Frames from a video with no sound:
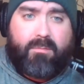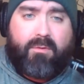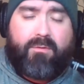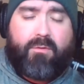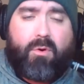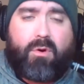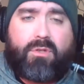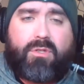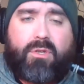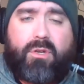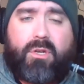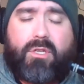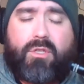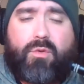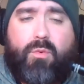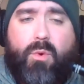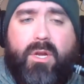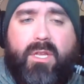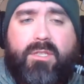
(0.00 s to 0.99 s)
before turning
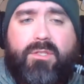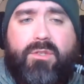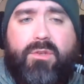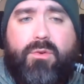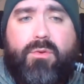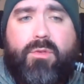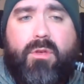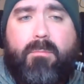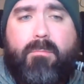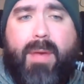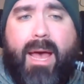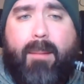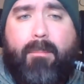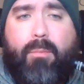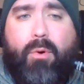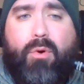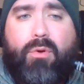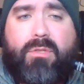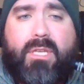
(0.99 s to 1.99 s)
22 than Matt
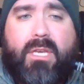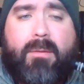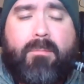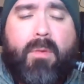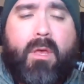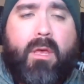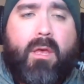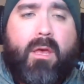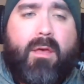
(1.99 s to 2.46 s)
Boldy.